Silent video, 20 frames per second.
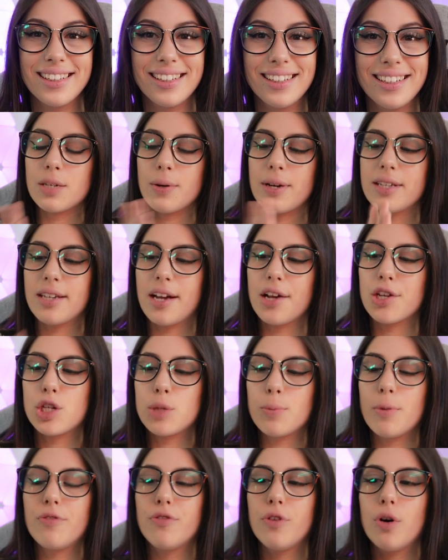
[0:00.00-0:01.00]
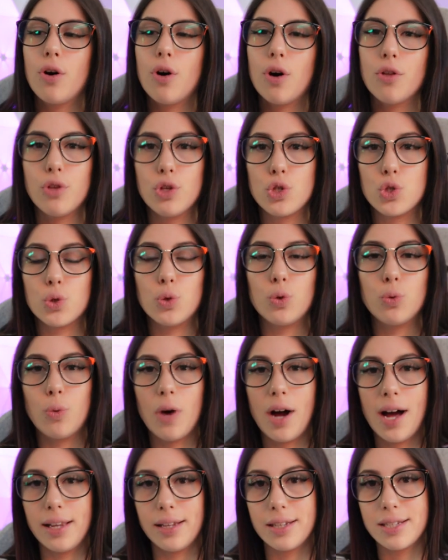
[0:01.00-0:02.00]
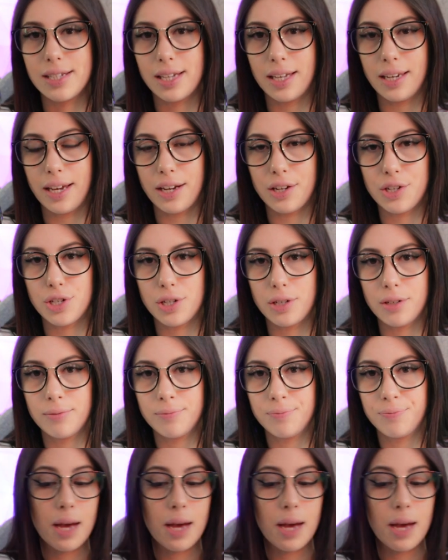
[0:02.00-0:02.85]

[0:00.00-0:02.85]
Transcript: So I touched before on the dual wireless connection,